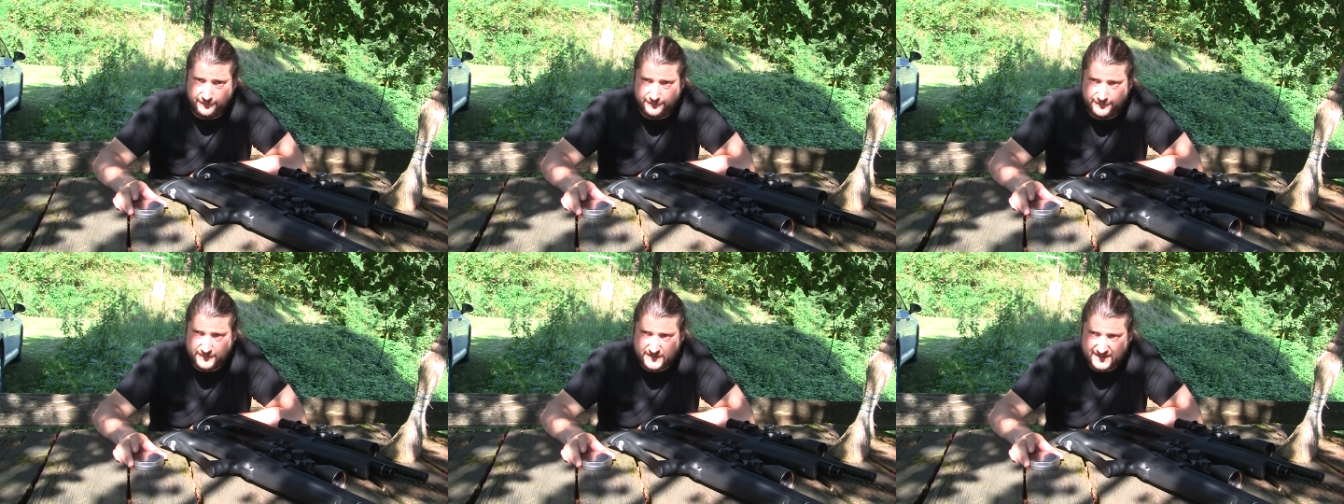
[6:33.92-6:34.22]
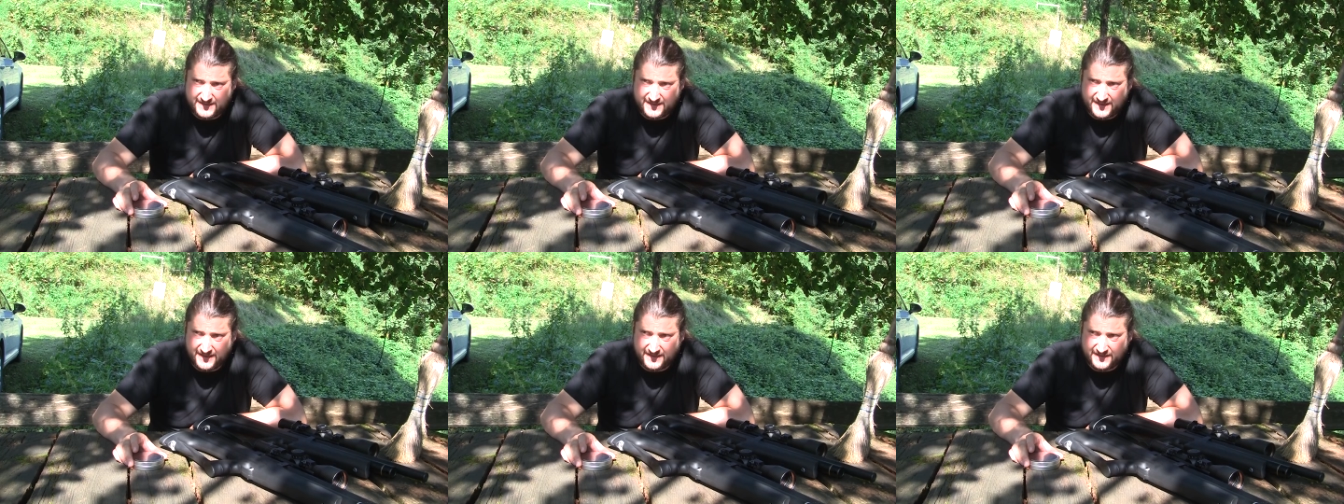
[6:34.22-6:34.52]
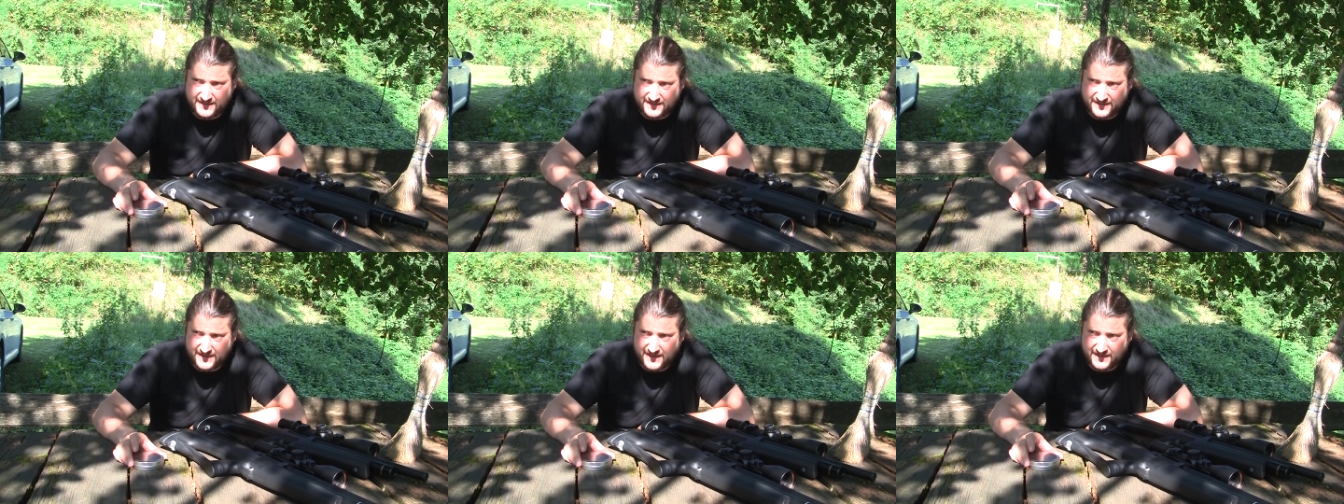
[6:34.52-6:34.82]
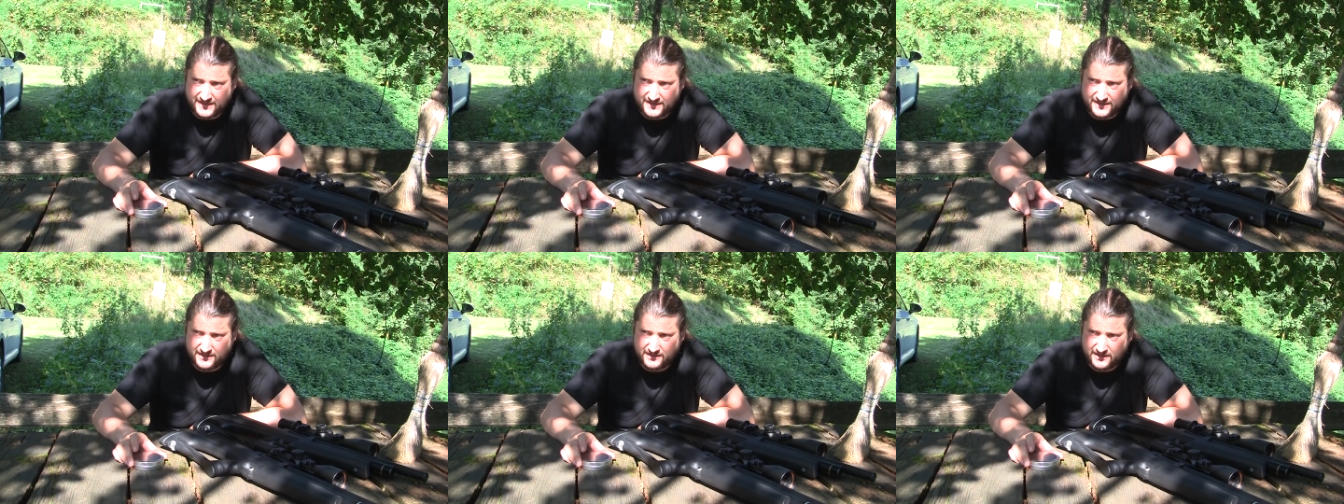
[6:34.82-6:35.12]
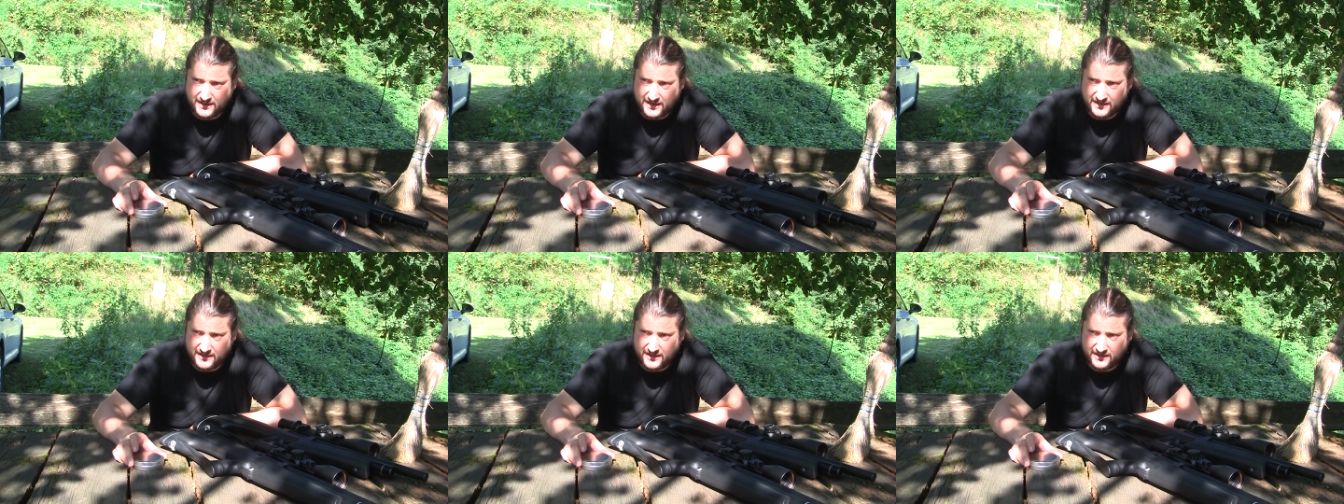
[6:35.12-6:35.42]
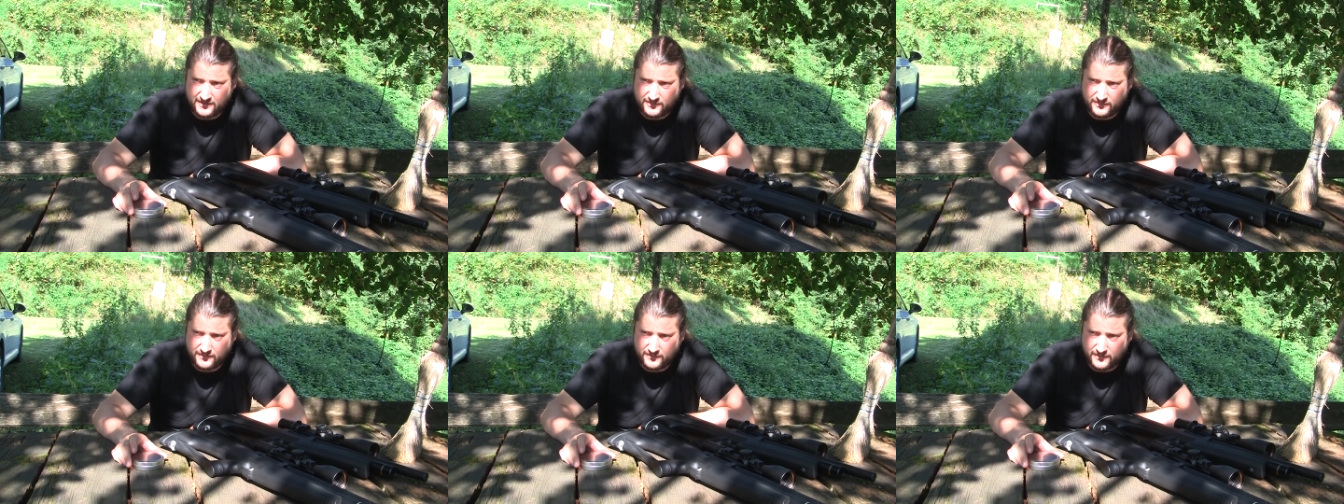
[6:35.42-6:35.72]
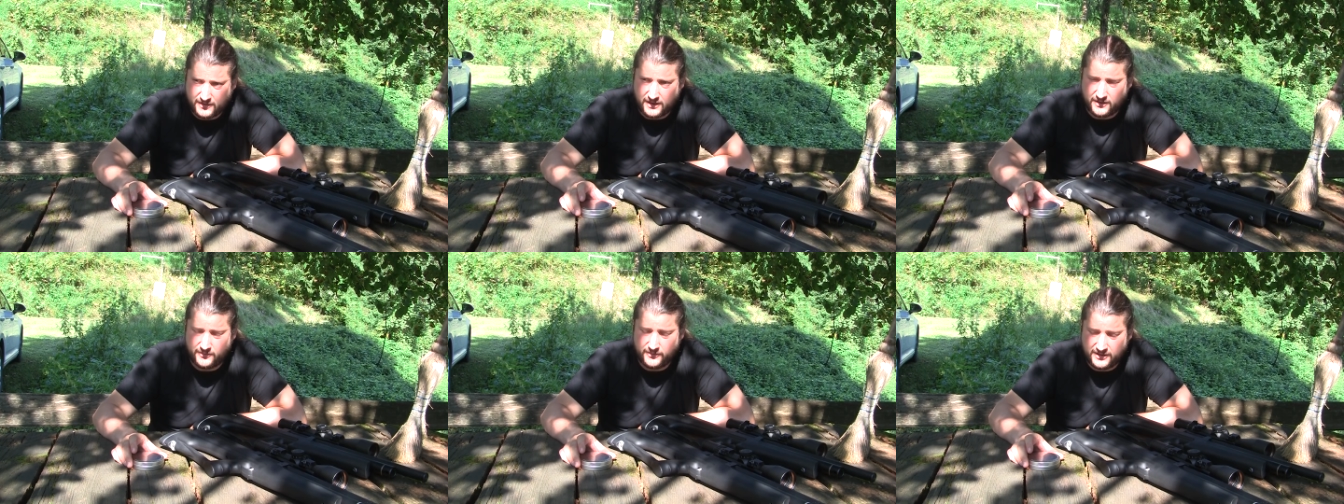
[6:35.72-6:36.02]
six, I think
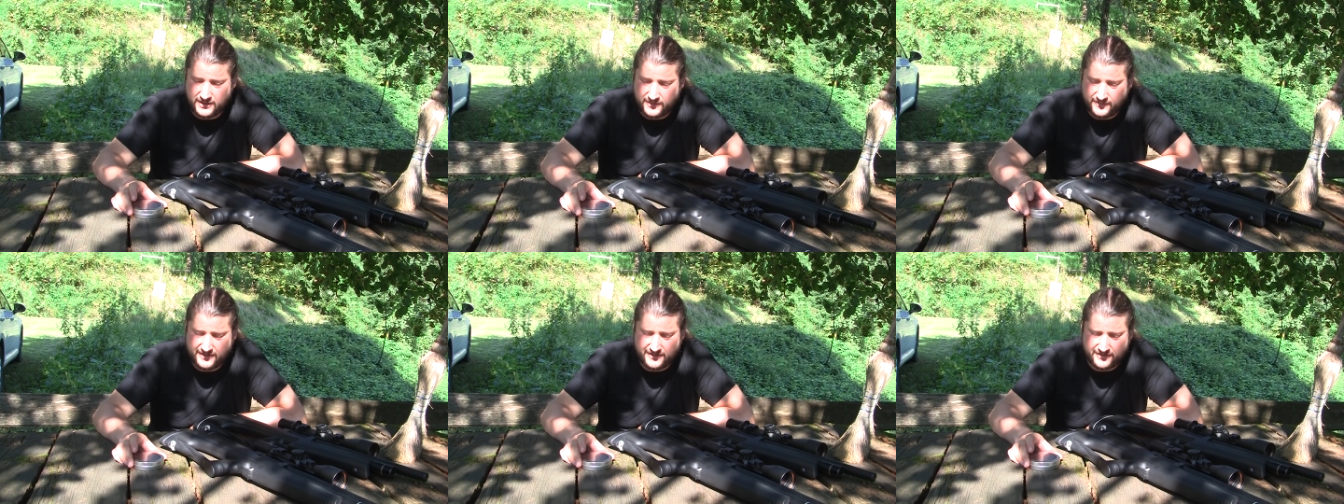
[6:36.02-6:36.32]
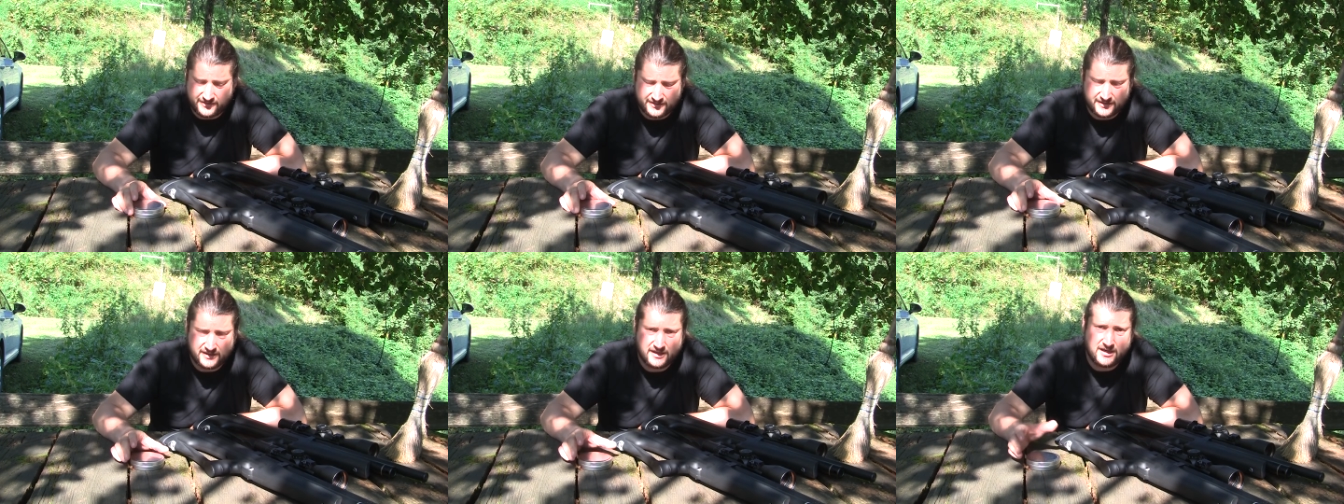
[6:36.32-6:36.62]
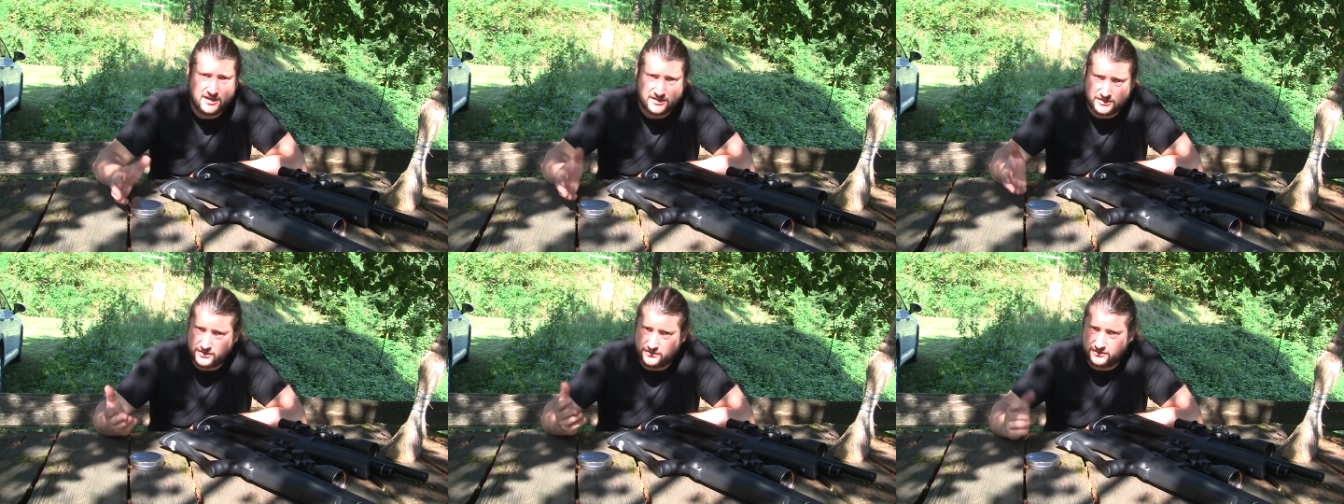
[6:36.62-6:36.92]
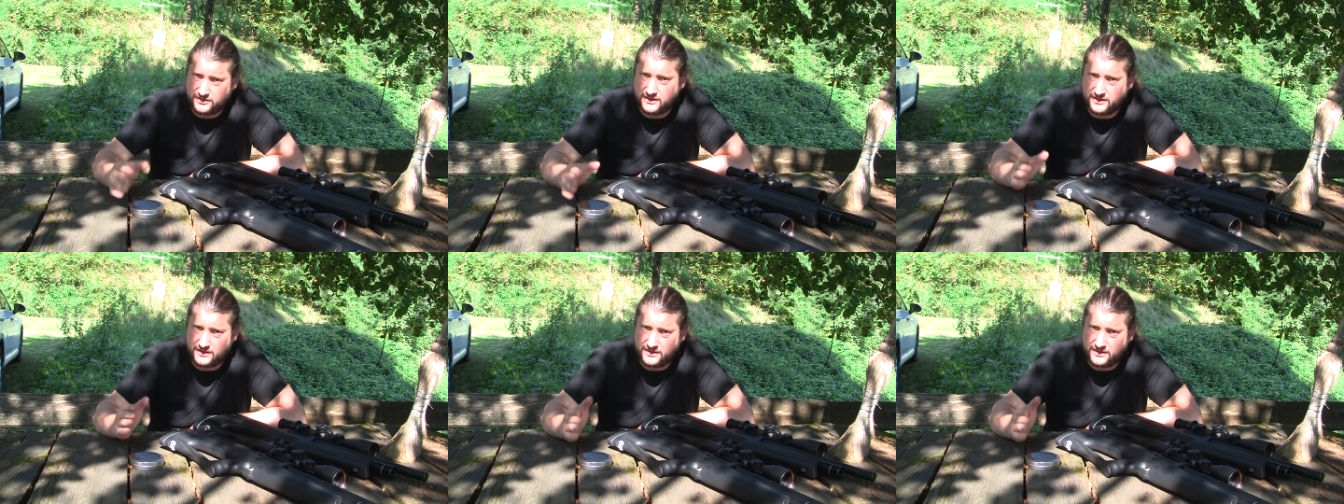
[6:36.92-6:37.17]
uh, millimeters so the,